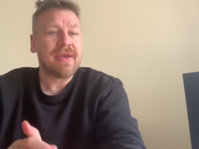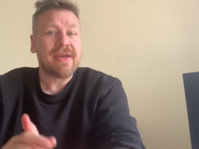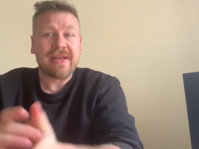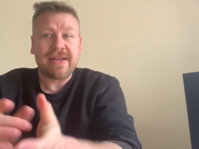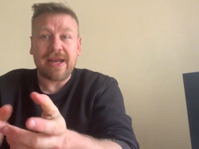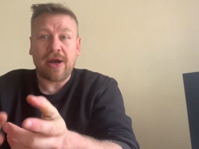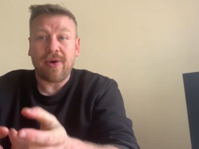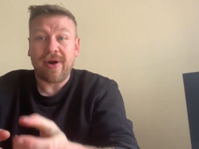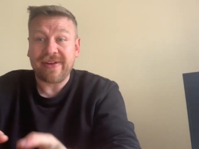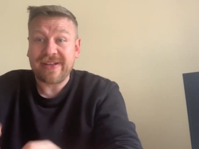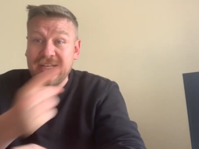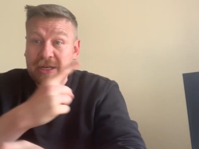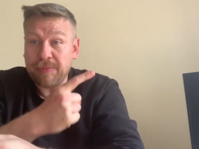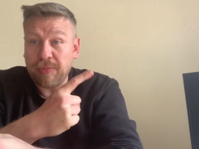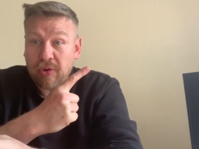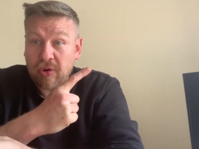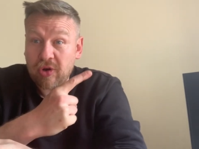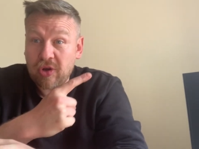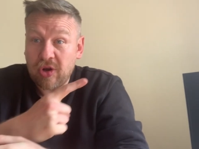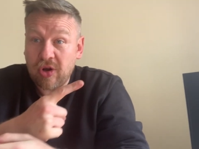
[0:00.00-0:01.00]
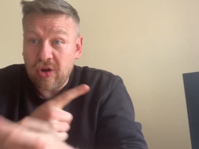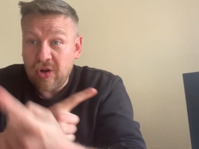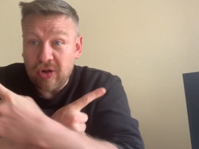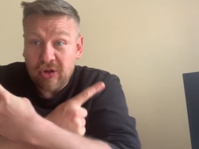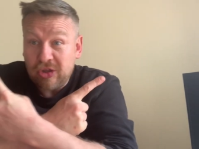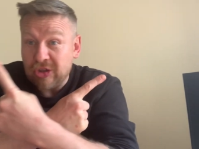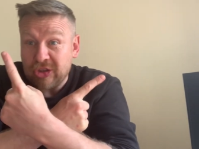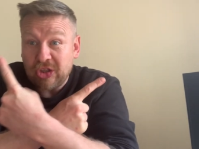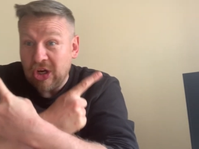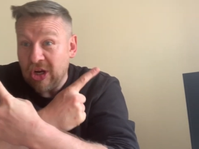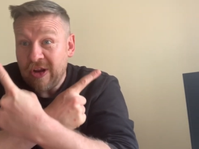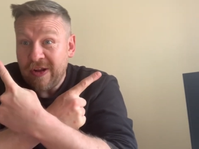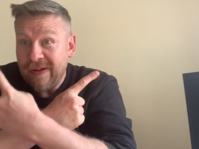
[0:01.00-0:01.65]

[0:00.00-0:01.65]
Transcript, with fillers: Now I did a book called